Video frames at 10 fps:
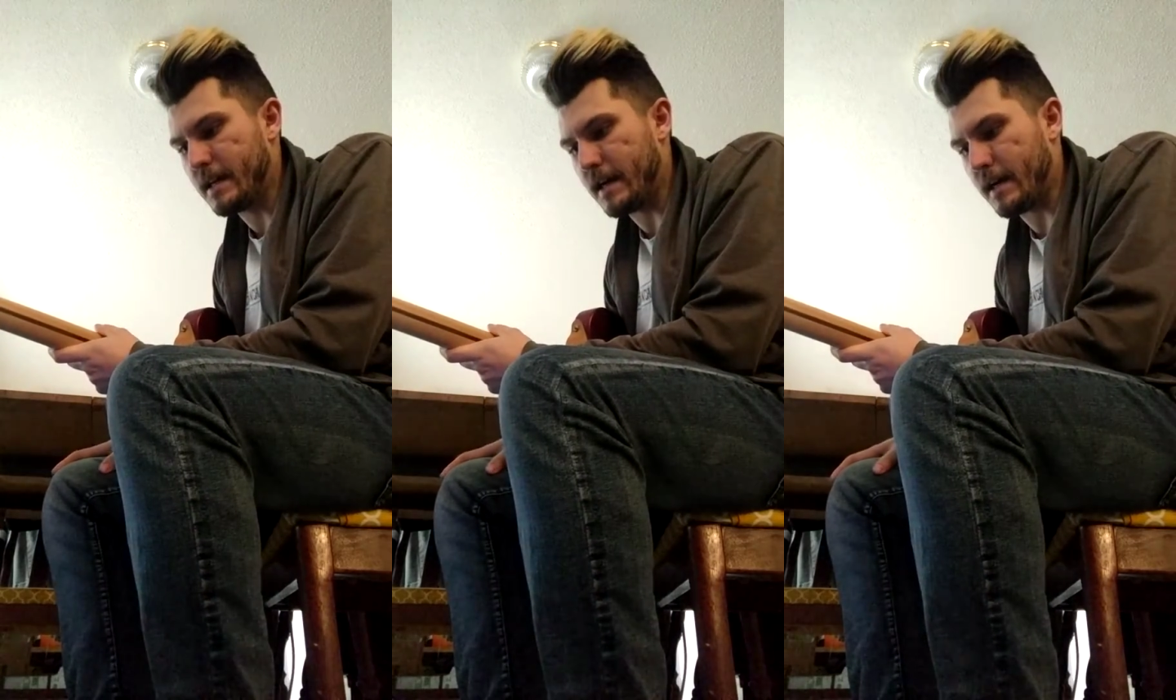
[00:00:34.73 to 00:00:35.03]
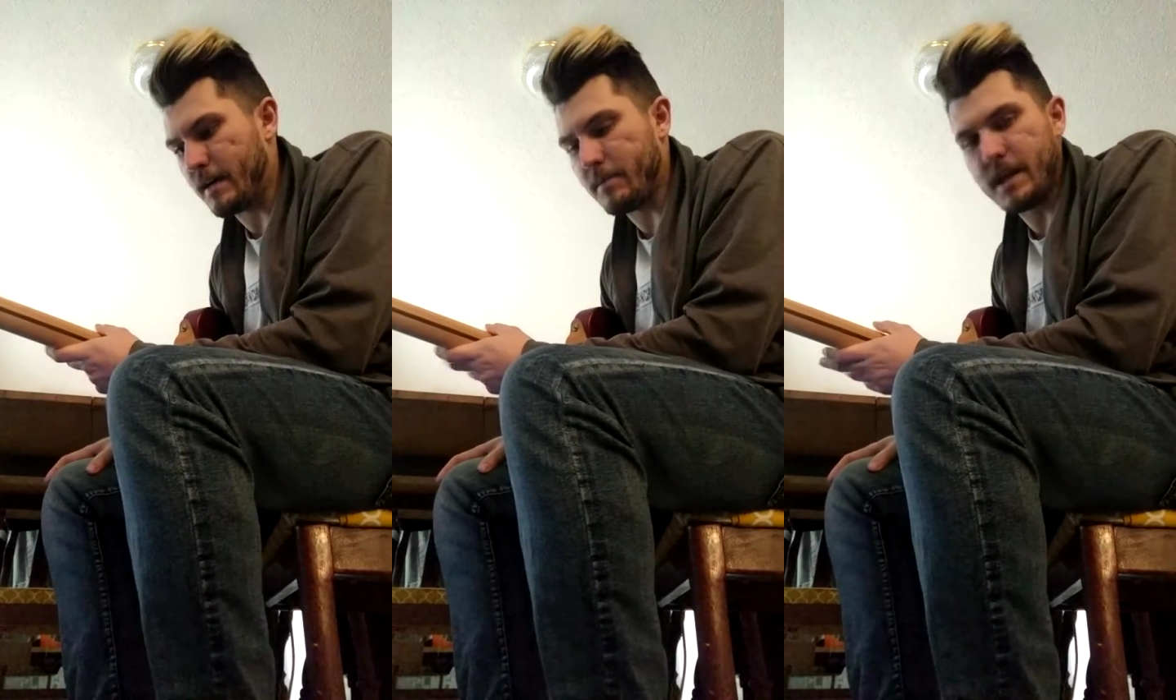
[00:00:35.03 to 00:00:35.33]

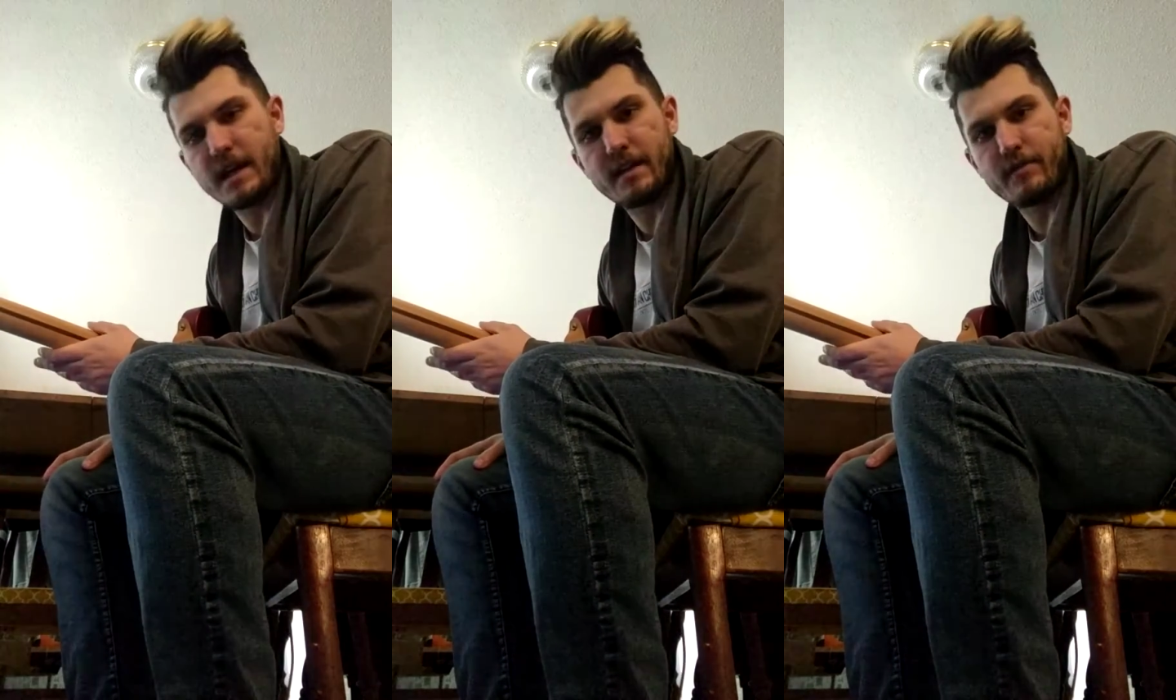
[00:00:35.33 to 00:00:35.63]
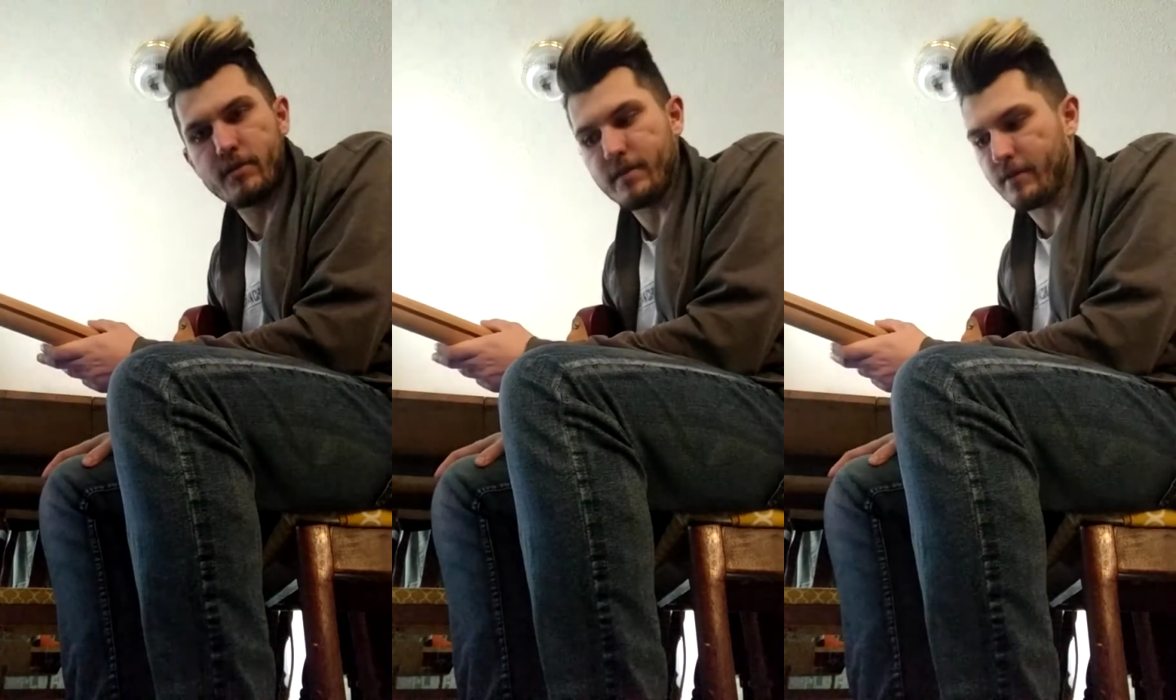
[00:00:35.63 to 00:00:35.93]
I'm going to add a
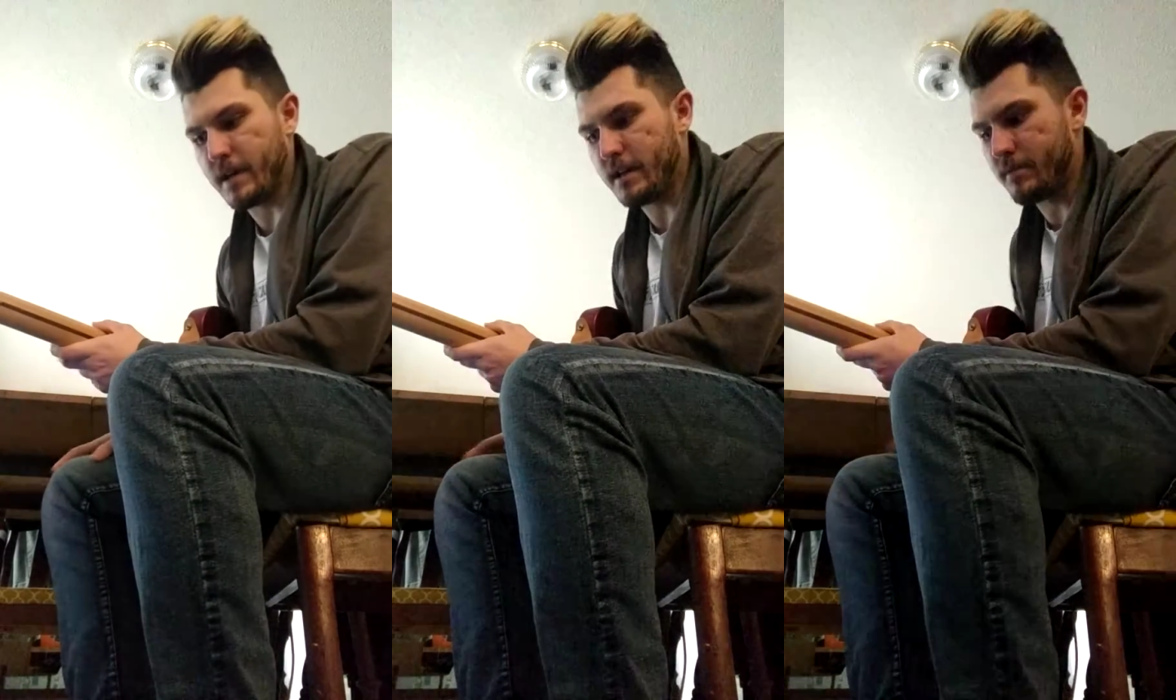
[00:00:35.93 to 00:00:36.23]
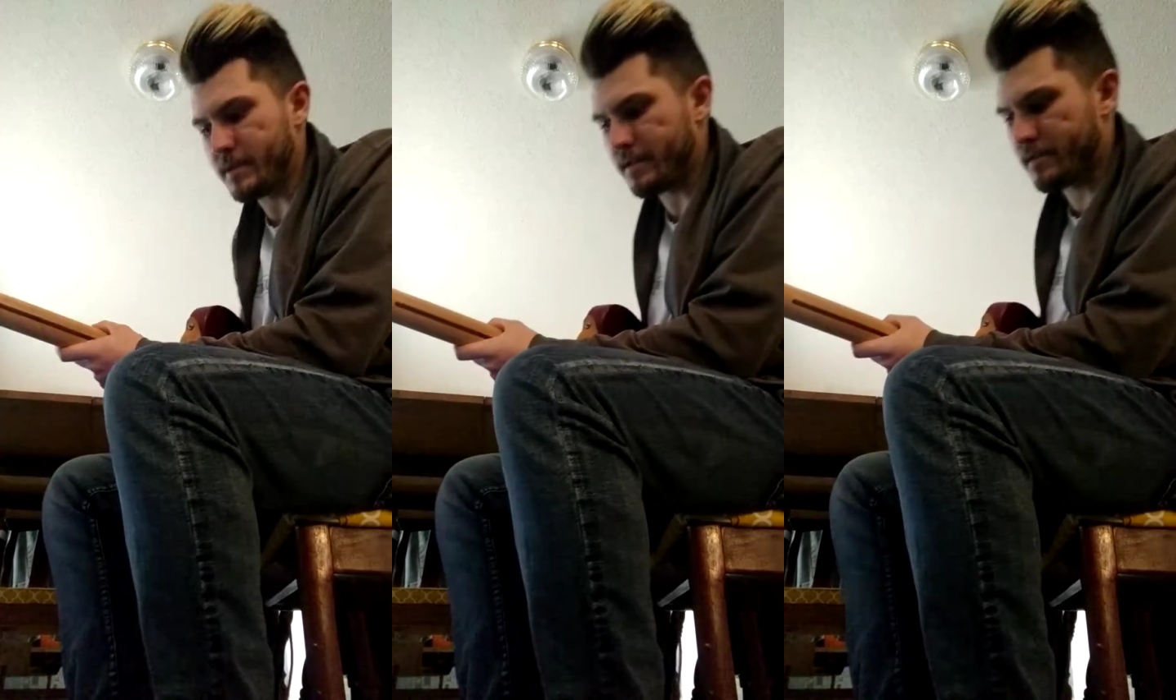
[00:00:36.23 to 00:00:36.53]
few different
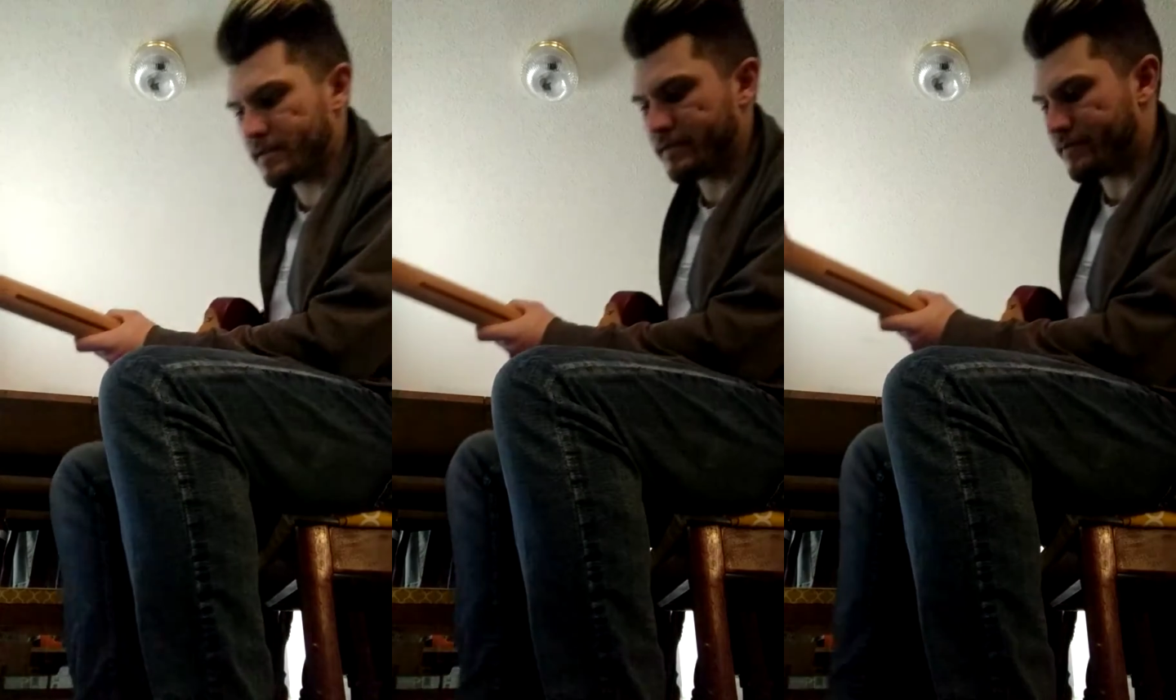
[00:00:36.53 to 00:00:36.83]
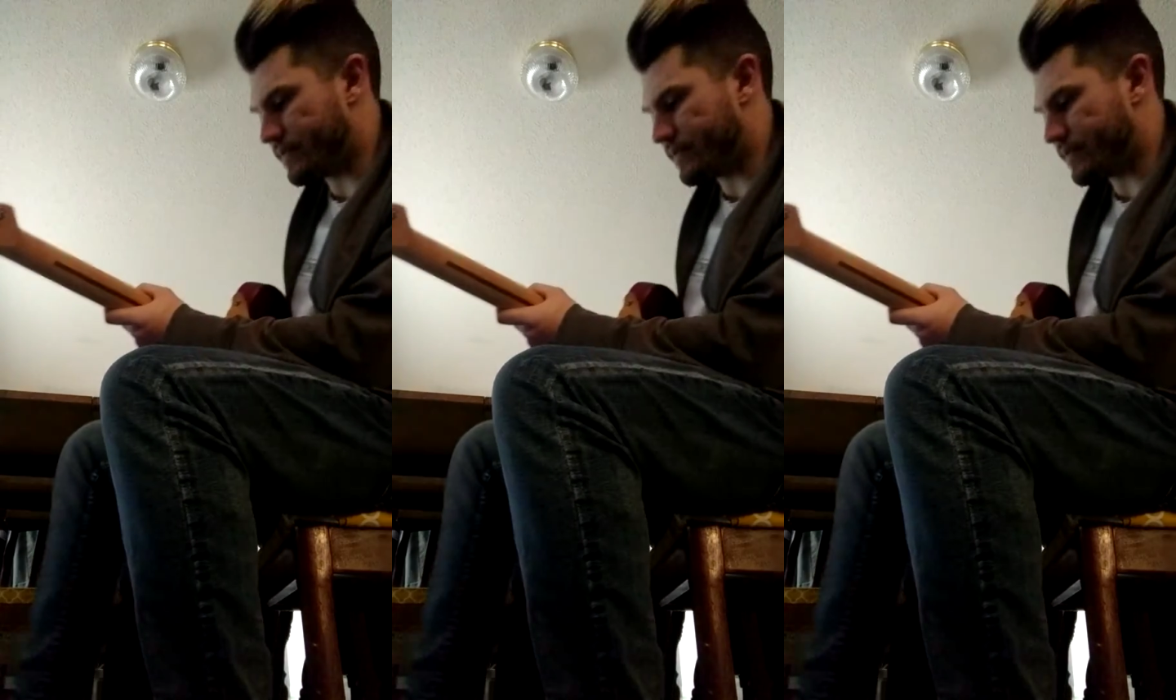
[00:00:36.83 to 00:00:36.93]
elements.